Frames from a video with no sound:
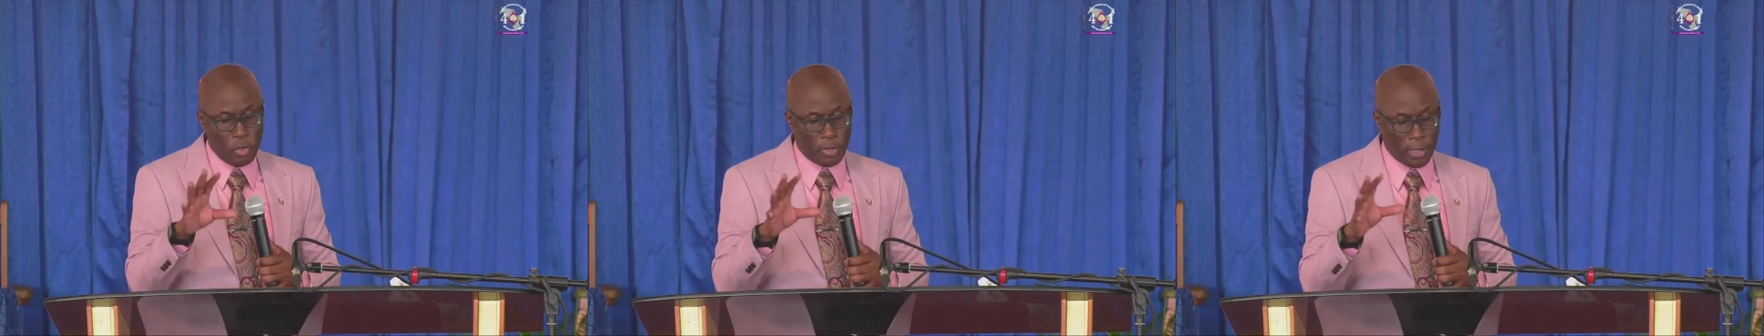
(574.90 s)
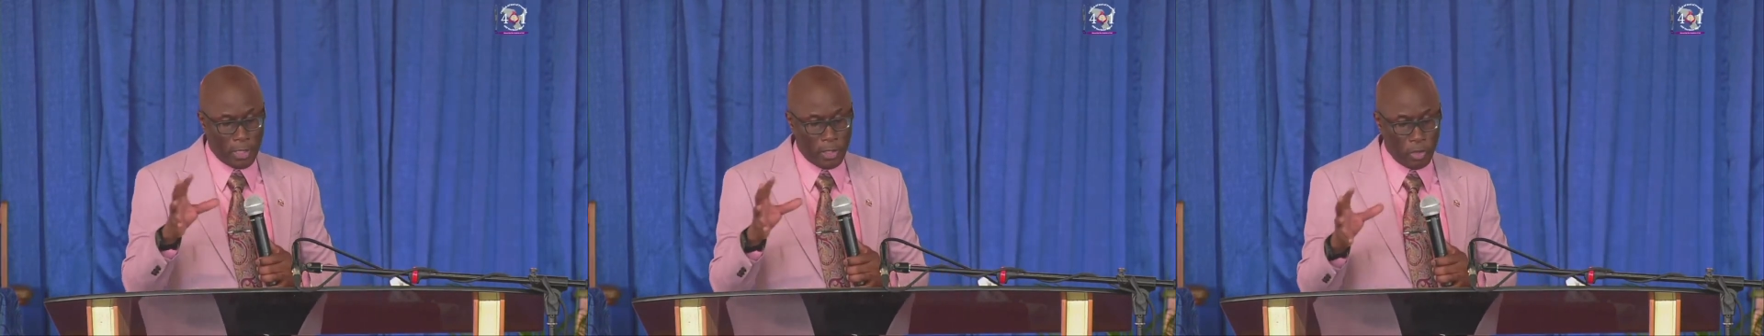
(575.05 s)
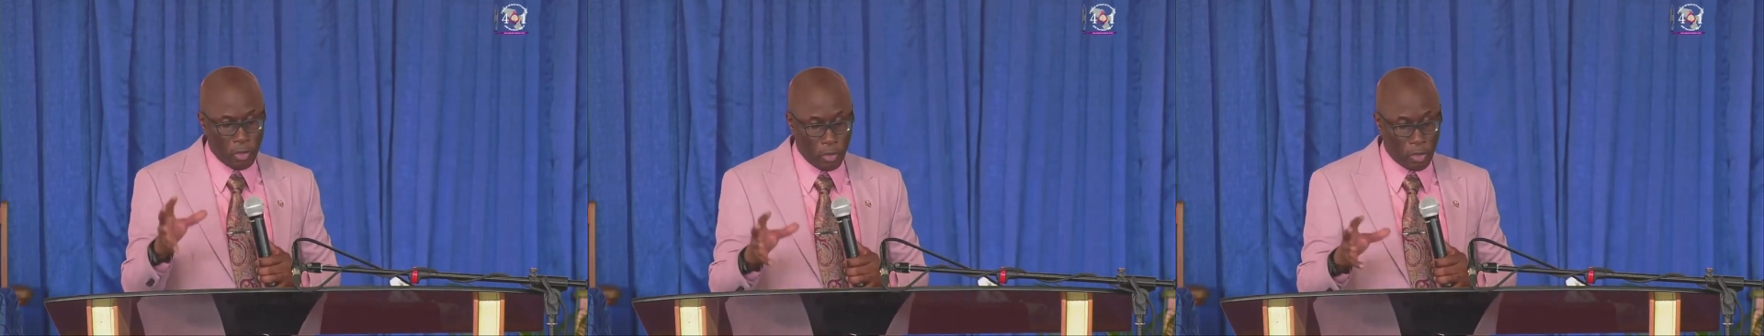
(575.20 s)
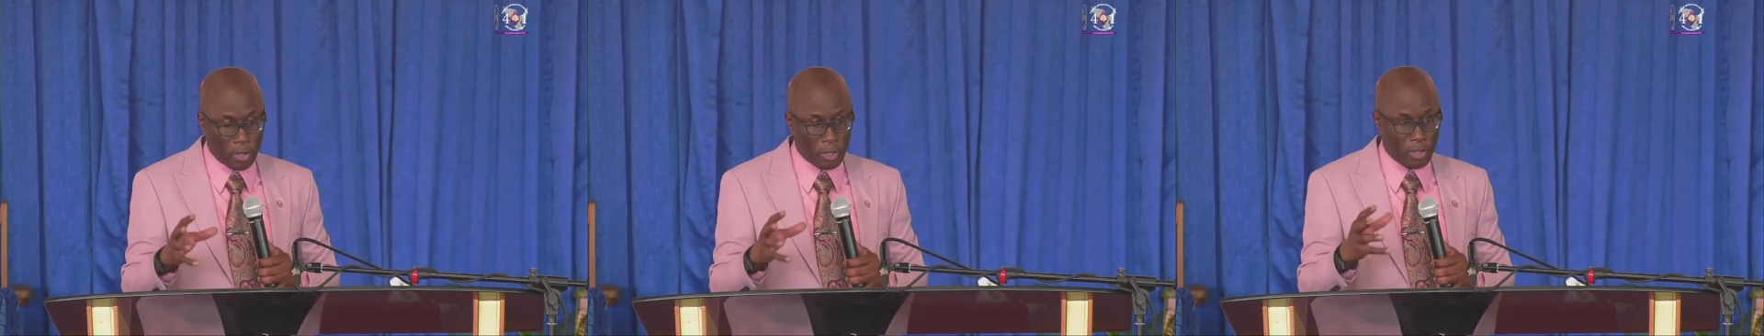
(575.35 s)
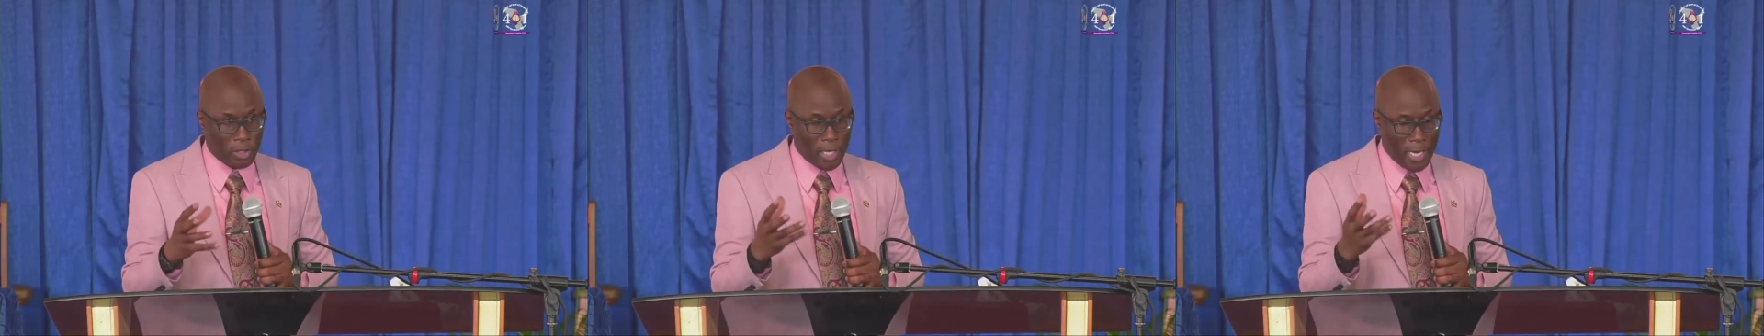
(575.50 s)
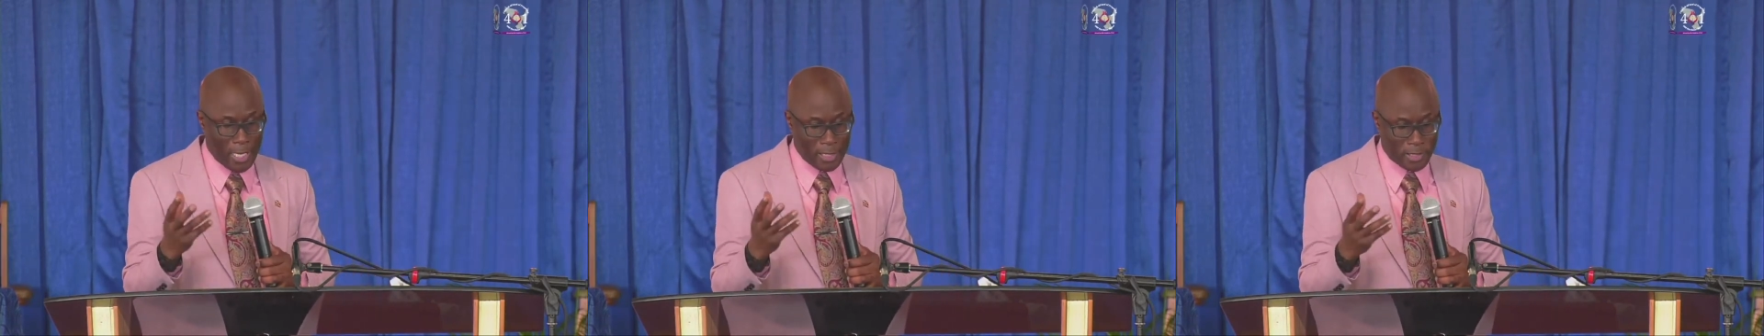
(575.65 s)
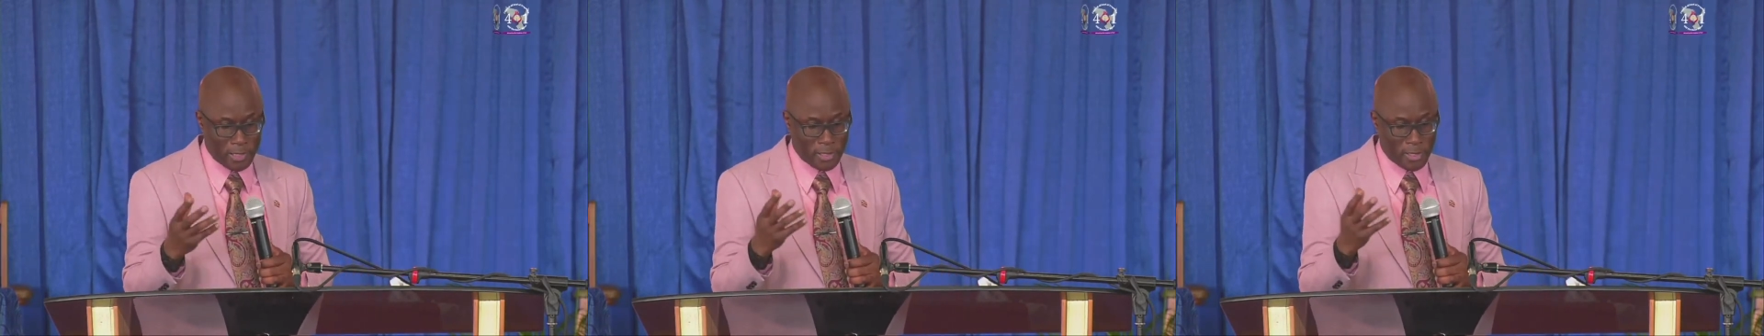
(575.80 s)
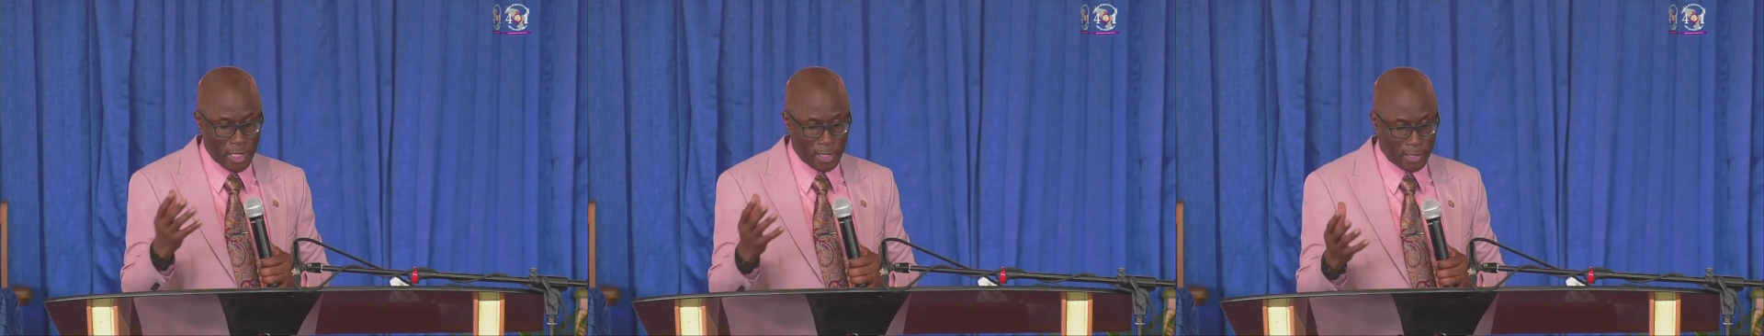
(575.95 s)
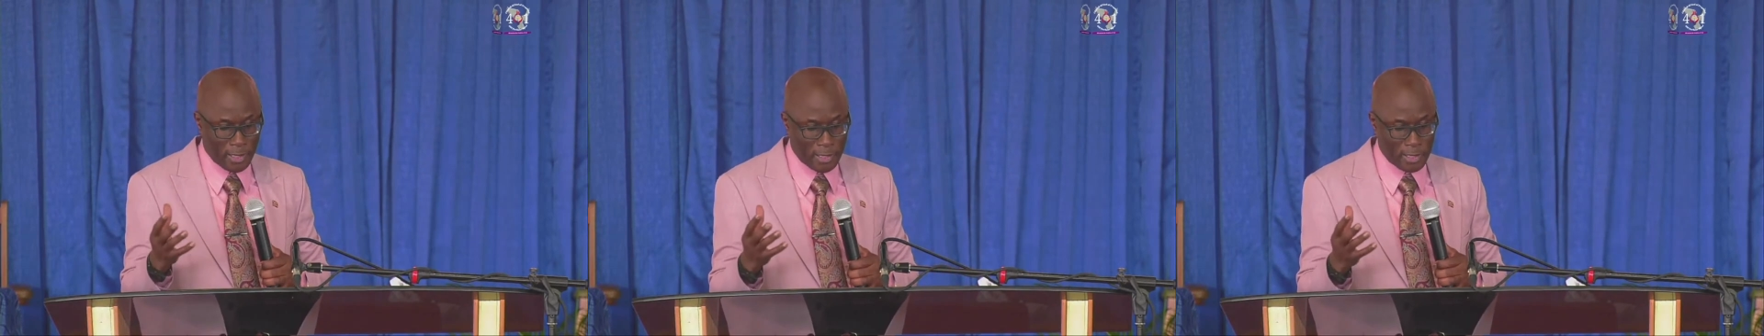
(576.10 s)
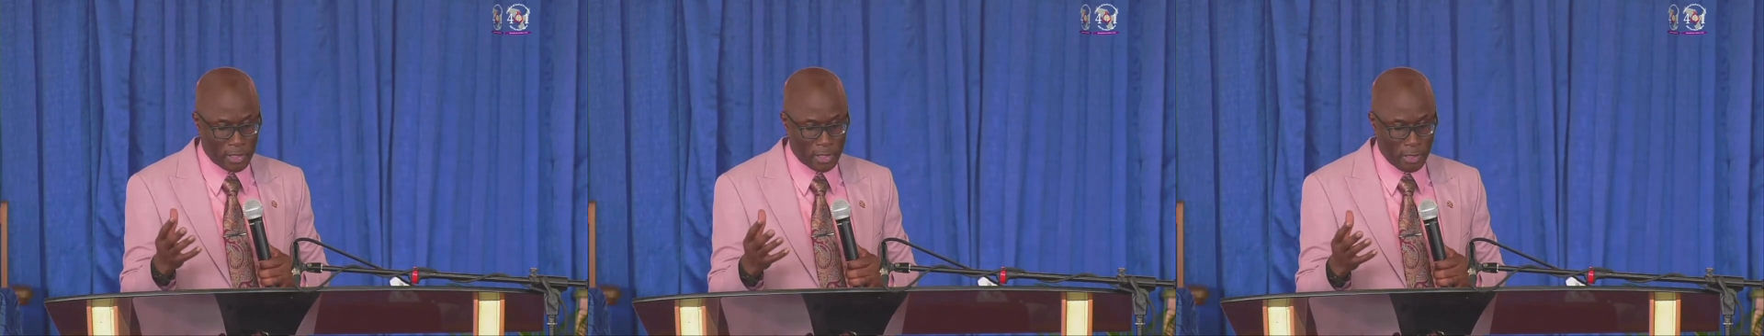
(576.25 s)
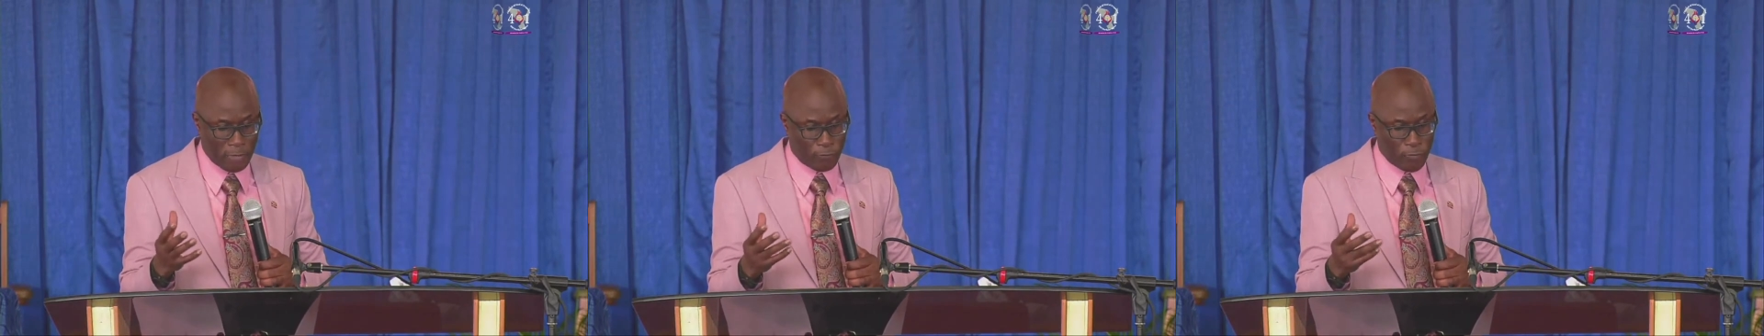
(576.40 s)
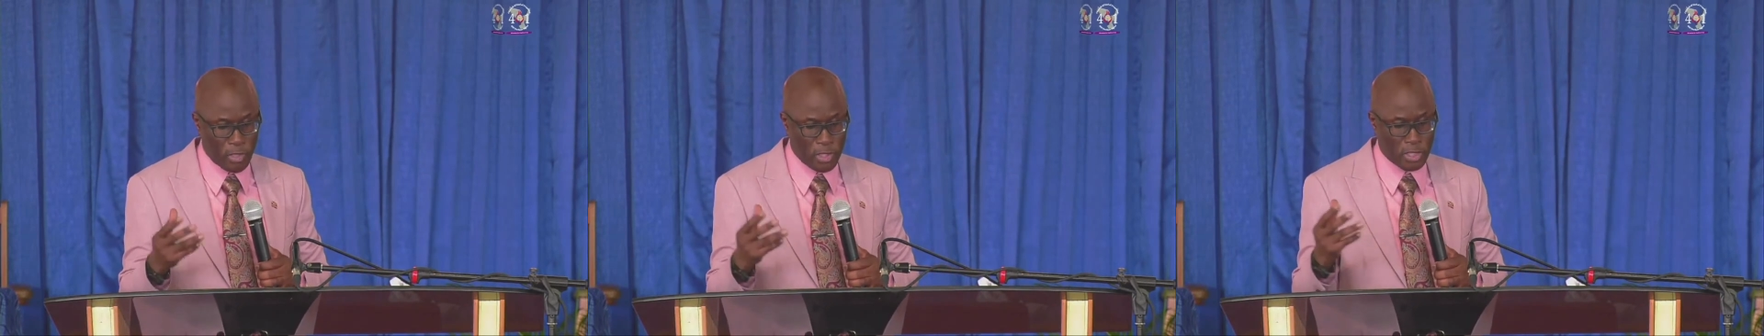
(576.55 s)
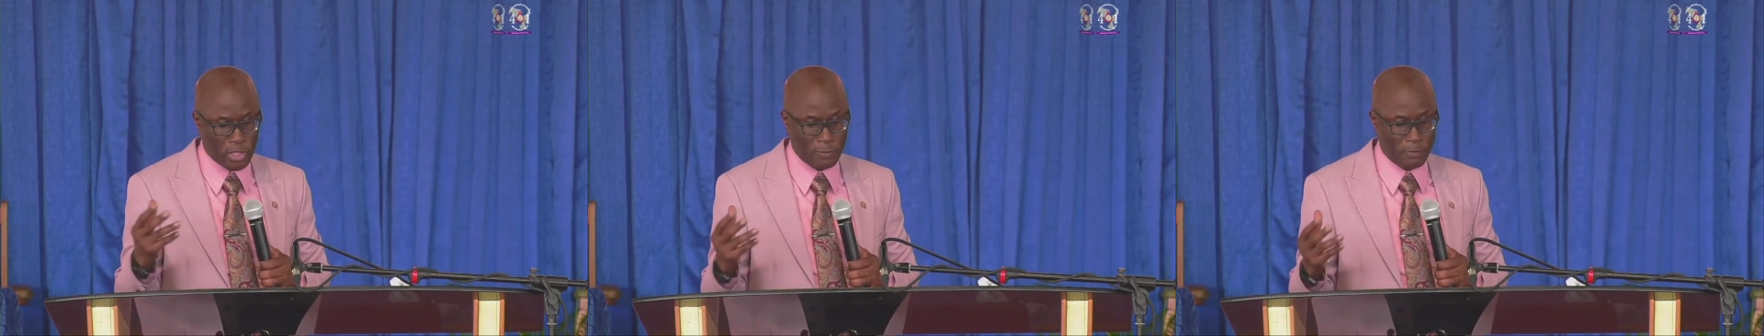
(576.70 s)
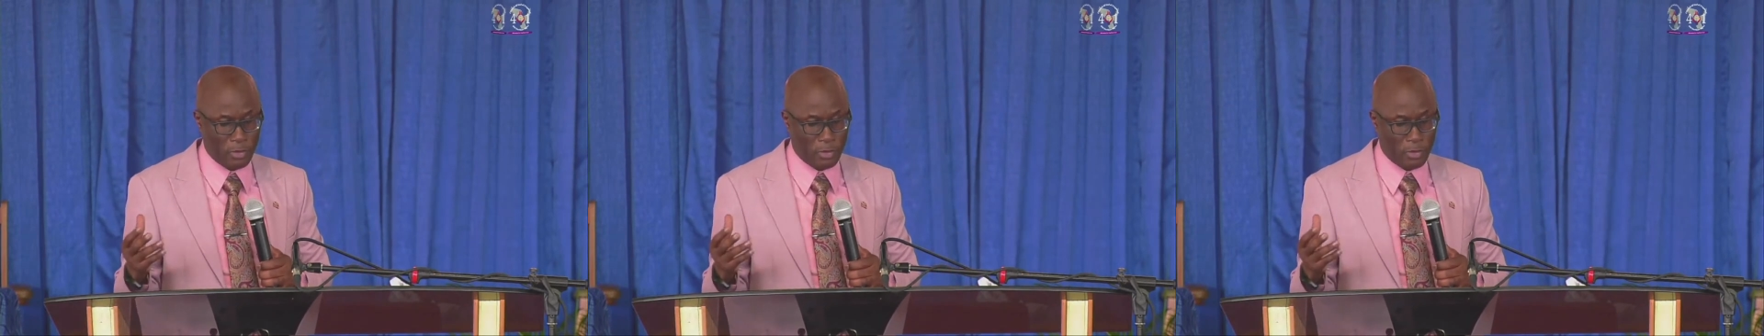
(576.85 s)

you can look at 1